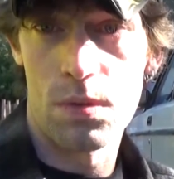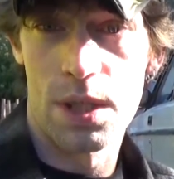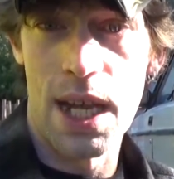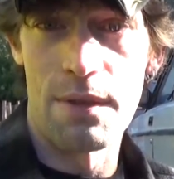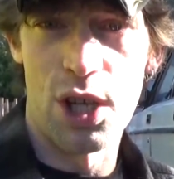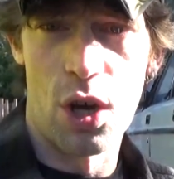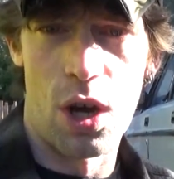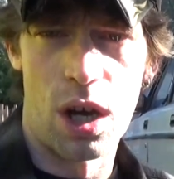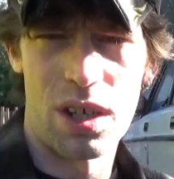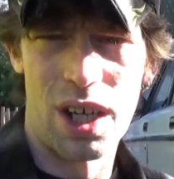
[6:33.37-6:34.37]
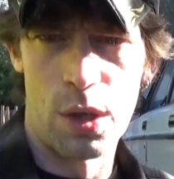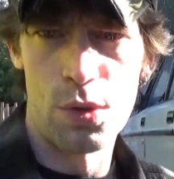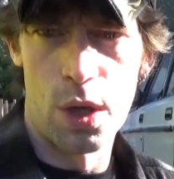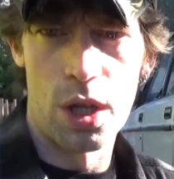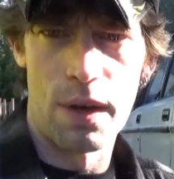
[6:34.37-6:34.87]
save the car, you know,
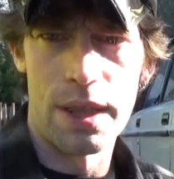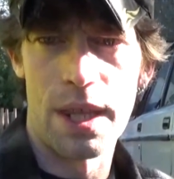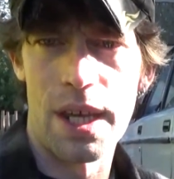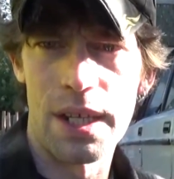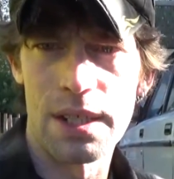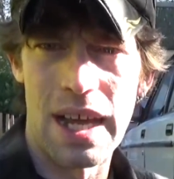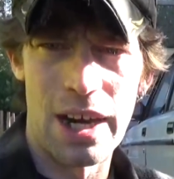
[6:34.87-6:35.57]
doing all the right things,